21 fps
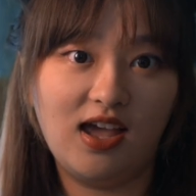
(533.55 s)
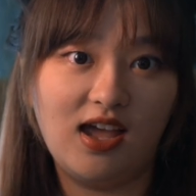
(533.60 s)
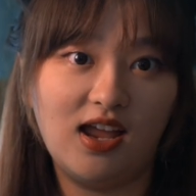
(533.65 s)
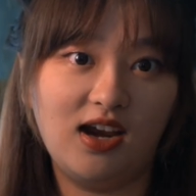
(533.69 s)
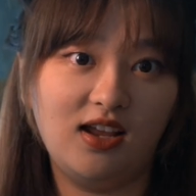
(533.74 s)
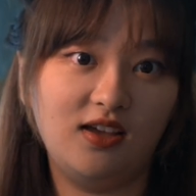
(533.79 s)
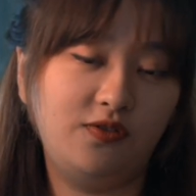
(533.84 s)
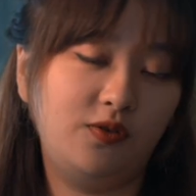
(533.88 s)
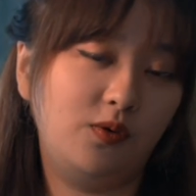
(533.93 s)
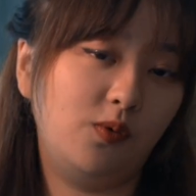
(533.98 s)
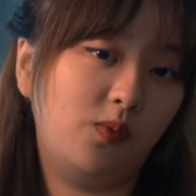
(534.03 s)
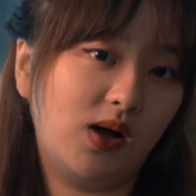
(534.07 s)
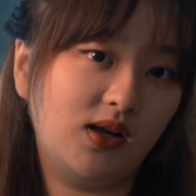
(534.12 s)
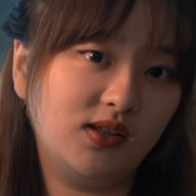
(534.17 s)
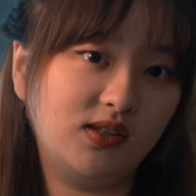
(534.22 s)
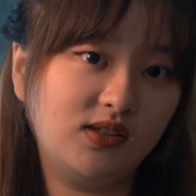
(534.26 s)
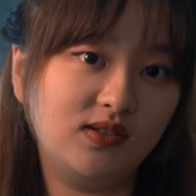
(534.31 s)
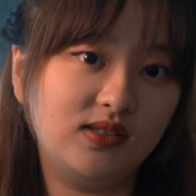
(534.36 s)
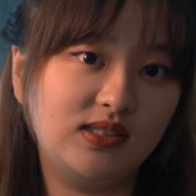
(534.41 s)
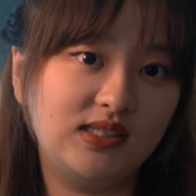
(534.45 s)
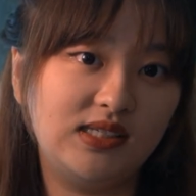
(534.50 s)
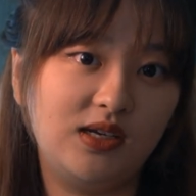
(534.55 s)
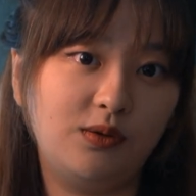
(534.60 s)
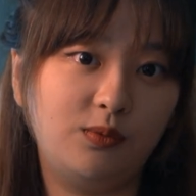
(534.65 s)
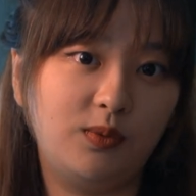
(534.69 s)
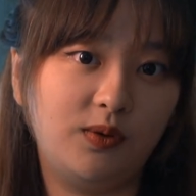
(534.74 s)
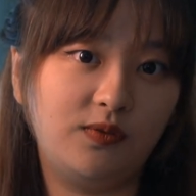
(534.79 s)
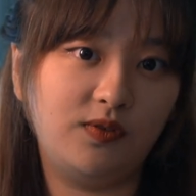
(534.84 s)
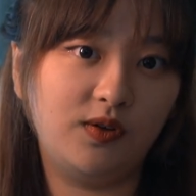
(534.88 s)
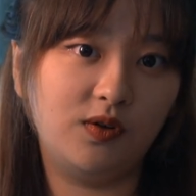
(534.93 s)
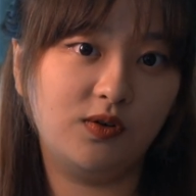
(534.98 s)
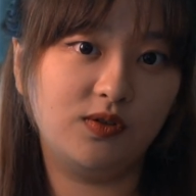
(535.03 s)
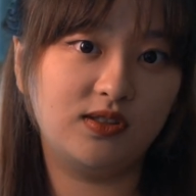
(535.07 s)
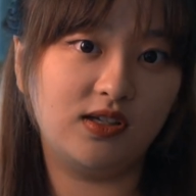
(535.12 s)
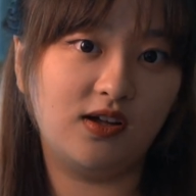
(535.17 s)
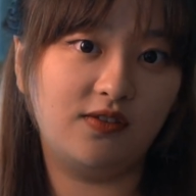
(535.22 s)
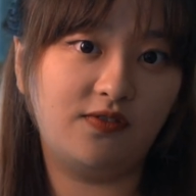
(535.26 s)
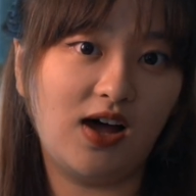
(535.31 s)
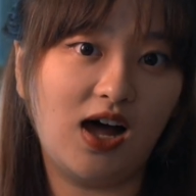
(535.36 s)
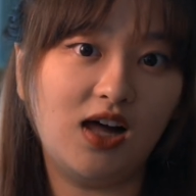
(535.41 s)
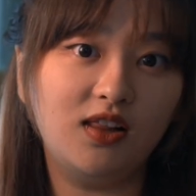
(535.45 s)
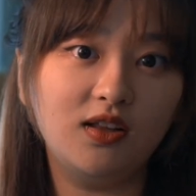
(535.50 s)
And if you want to see reviews
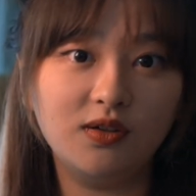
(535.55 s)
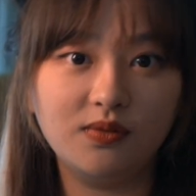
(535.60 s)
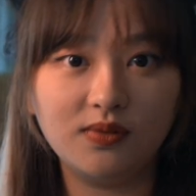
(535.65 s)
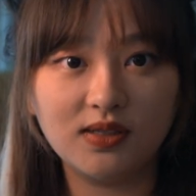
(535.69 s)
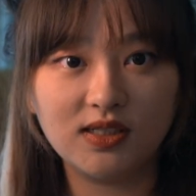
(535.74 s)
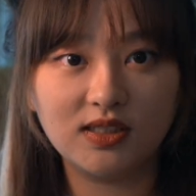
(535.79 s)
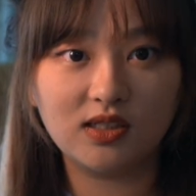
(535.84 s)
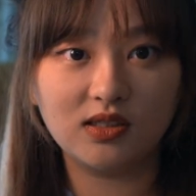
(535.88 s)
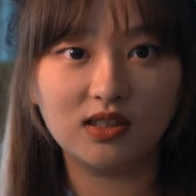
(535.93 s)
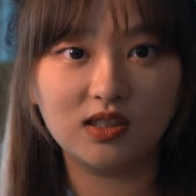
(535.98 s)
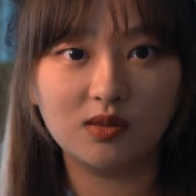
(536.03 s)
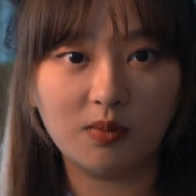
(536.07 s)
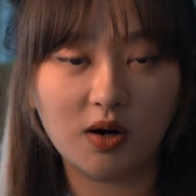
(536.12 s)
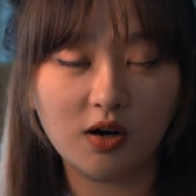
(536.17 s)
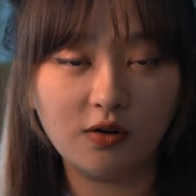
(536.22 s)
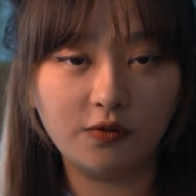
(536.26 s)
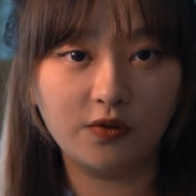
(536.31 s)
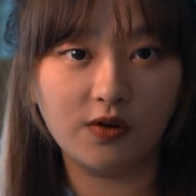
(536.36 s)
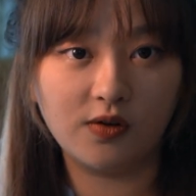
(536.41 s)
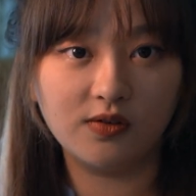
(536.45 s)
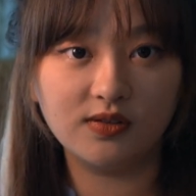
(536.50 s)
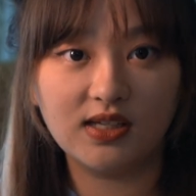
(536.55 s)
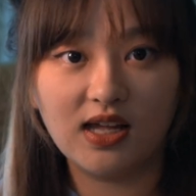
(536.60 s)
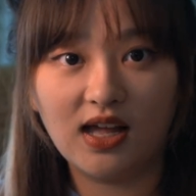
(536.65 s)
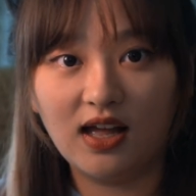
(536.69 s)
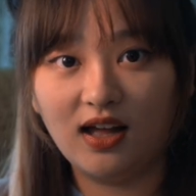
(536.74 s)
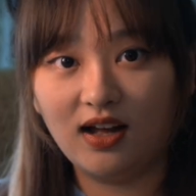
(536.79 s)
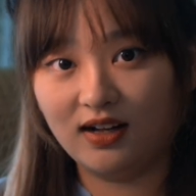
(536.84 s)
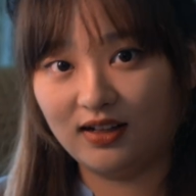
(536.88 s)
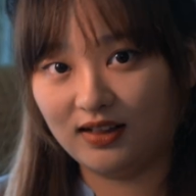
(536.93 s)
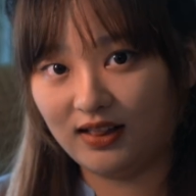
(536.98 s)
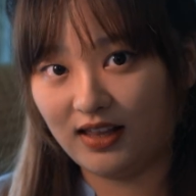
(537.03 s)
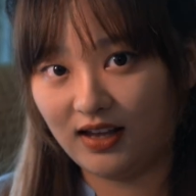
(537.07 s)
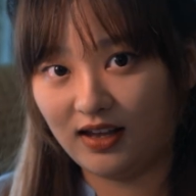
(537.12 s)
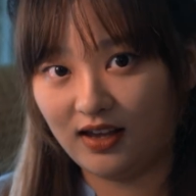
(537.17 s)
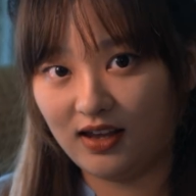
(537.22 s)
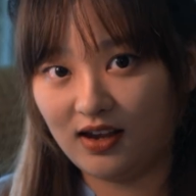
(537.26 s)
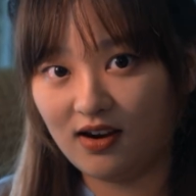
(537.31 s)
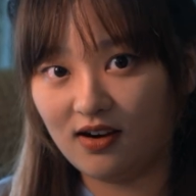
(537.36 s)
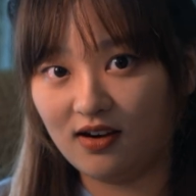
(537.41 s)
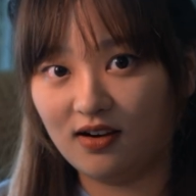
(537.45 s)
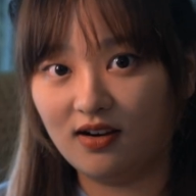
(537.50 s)
of other recent smartphones, click
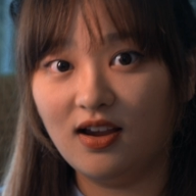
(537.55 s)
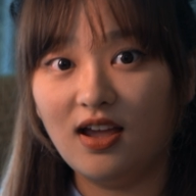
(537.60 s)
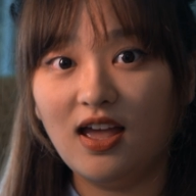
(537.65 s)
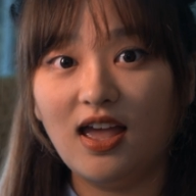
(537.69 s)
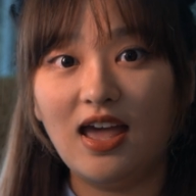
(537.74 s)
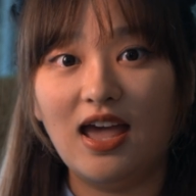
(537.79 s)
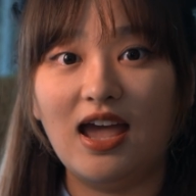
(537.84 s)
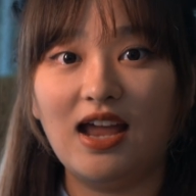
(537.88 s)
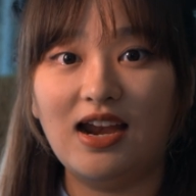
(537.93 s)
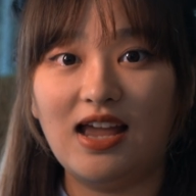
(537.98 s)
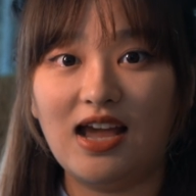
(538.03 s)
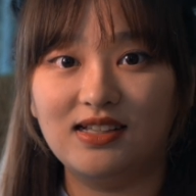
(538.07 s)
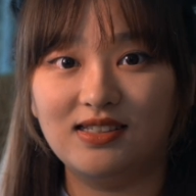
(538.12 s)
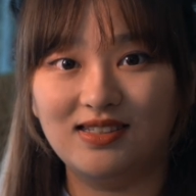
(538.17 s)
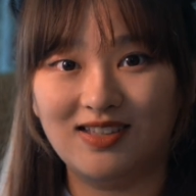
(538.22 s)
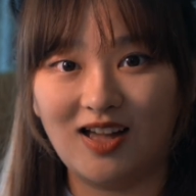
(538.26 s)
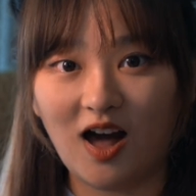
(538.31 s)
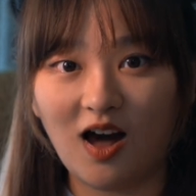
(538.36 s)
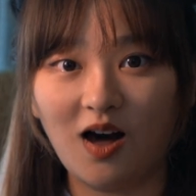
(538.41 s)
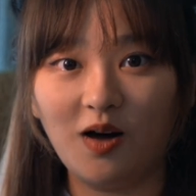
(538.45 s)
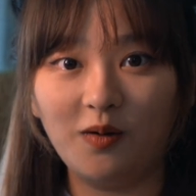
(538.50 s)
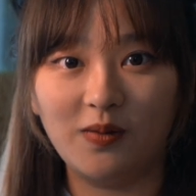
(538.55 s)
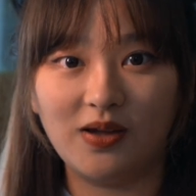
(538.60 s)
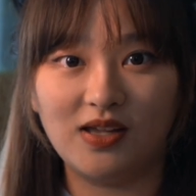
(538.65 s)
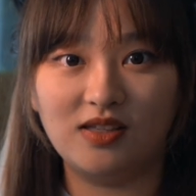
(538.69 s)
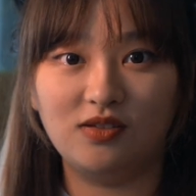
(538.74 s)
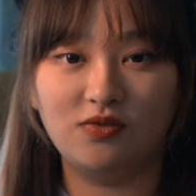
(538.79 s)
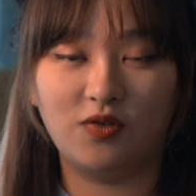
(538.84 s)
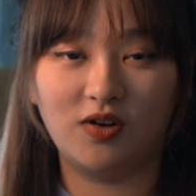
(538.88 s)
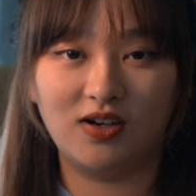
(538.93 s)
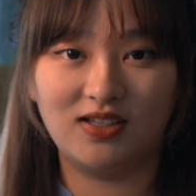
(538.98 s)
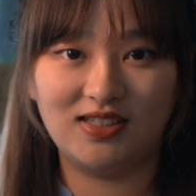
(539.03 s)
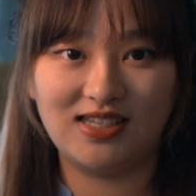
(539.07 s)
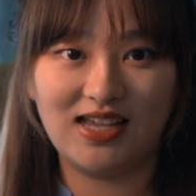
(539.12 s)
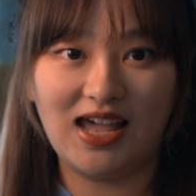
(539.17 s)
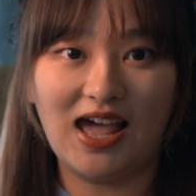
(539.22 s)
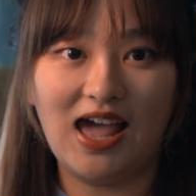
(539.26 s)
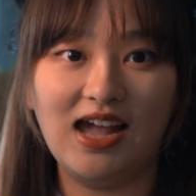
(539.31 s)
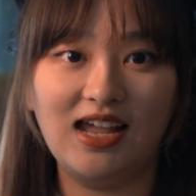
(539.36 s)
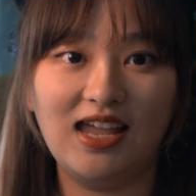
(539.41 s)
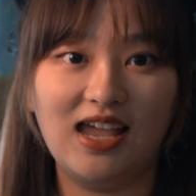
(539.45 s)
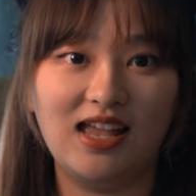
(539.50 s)
here. And as always, for
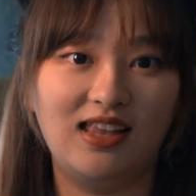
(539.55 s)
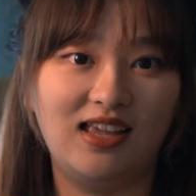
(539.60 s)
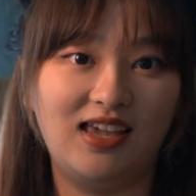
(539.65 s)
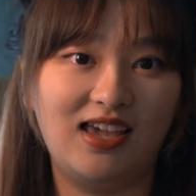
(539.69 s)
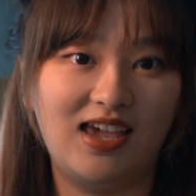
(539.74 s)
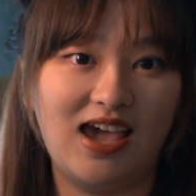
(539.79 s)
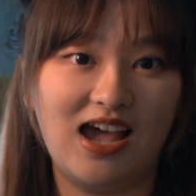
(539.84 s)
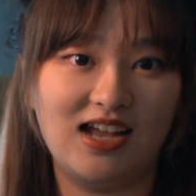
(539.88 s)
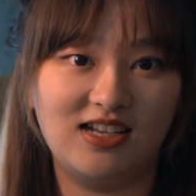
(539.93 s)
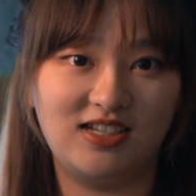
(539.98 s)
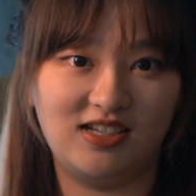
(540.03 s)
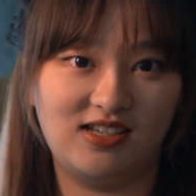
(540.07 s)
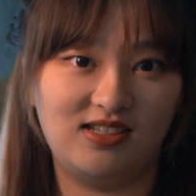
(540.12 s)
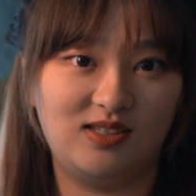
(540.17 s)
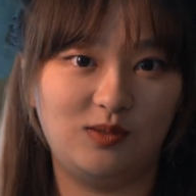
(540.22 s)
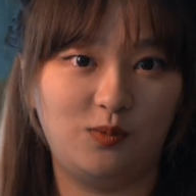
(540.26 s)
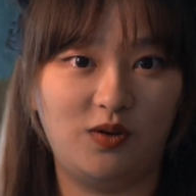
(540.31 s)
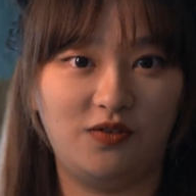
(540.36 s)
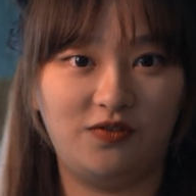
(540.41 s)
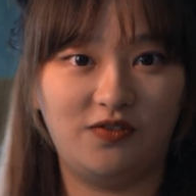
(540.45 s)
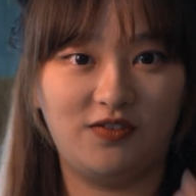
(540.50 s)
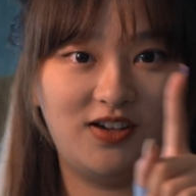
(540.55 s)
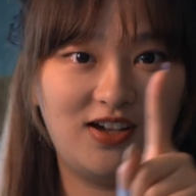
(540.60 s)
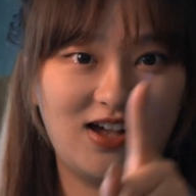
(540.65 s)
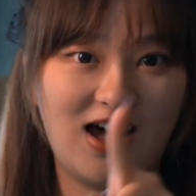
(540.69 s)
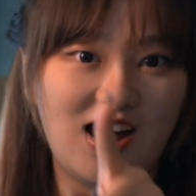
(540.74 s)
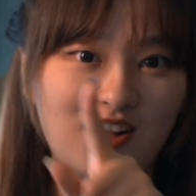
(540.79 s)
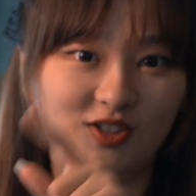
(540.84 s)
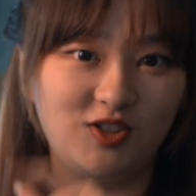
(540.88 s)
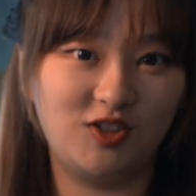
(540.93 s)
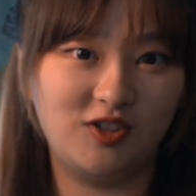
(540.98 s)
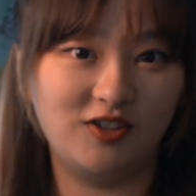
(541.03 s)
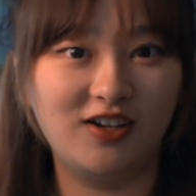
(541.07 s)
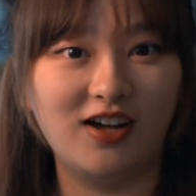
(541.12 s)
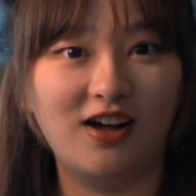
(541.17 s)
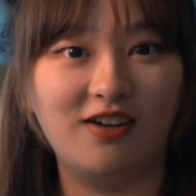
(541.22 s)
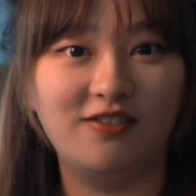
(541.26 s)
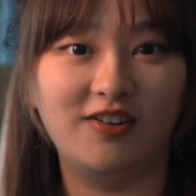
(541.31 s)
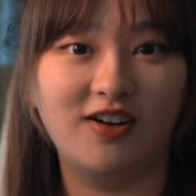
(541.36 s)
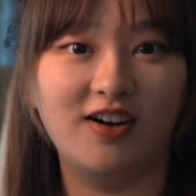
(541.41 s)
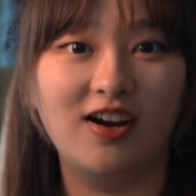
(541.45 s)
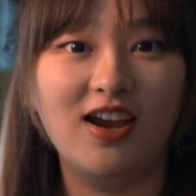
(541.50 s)
tech and gadgets, we've got you
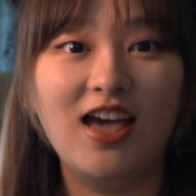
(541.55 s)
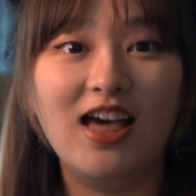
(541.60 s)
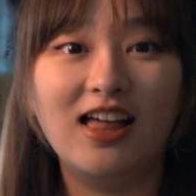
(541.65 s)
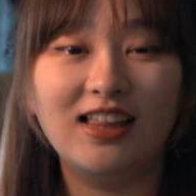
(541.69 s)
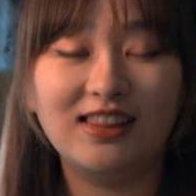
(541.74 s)
covered.